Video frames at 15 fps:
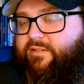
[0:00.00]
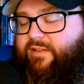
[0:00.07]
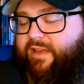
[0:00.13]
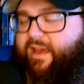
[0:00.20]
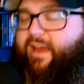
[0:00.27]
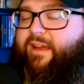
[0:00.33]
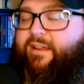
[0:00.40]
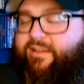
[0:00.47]

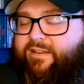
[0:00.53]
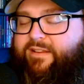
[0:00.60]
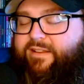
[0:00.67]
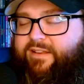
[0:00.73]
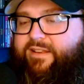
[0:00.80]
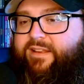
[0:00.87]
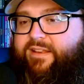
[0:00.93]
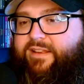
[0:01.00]
Yeah.
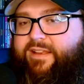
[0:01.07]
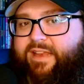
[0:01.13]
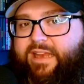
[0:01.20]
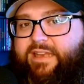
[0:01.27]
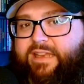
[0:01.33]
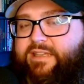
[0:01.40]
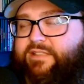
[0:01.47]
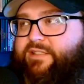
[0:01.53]

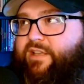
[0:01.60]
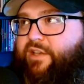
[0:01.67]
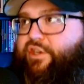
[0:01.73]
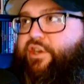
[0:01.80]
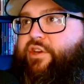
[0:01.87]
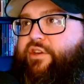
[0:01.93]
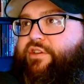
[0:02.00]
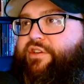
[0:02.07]
He does such
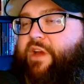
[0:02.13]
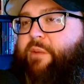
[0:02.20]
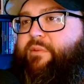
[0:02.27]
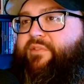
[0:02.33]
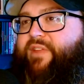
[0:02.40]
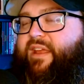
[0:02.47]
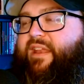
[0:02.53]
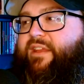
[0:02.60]
a good job
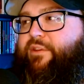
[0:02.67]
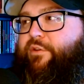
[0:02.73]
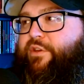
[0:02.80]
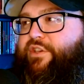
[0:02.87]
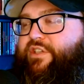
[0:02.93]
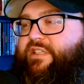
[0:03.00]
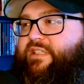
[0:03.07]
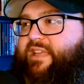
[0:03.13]
of that. Like you
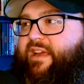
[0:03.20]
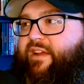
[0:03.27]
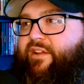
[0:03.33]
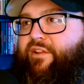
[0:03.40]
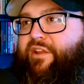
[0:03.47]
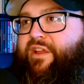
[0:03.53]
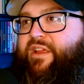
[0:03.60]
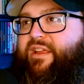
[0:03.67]
can just
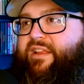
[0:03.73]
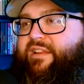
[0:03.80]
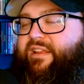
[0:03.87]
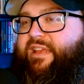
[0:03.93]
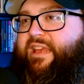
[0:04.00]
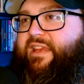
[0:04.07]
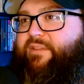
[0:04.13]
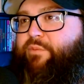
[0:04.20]
tell,
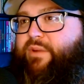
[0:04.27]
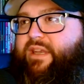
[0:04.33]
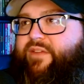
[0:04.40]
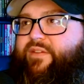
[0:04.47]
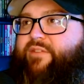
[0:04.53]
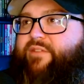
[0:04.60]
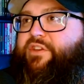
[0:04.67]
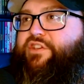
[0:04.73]
like he wouldn't
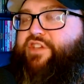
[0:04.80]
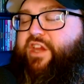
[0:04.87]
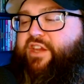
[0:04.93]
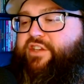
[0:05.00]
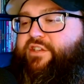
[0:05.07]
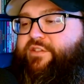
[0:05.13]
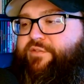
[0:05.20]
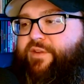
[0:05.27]
even have to
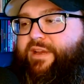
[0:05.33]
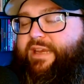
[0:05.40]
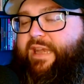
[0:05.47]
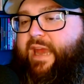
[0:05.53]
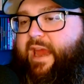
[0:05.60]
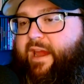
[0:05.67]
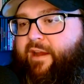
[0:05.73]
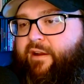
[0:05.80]
change his fucking
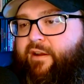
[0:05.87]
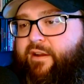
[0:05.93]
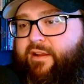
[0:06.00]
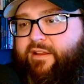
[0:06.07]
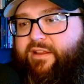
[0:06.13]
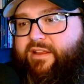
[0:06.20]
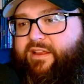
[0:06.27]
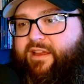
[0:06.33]
hair,
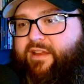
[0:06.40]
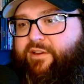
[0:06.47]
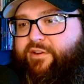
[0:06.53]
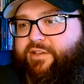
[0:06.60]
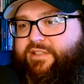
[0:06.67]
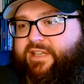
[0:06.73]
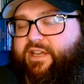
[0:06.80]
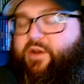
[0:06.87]
and you're
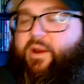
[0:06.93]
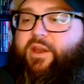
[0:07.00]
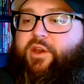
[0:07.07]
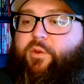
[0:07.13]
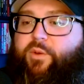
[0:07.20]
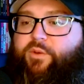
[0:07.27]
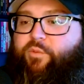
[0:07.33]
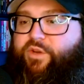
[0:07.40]
just like, oh, I
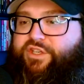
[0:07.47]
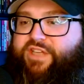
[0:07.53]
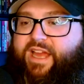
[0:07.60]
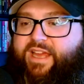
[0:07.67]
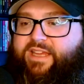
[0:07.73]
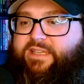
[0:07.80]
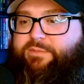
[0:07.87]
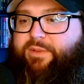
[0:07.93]
know which
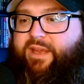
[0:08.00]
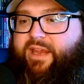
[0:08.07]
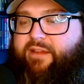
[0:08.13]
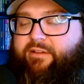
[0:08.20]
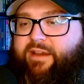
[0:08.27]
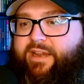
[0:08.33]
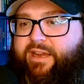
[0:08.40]
guy he's playing right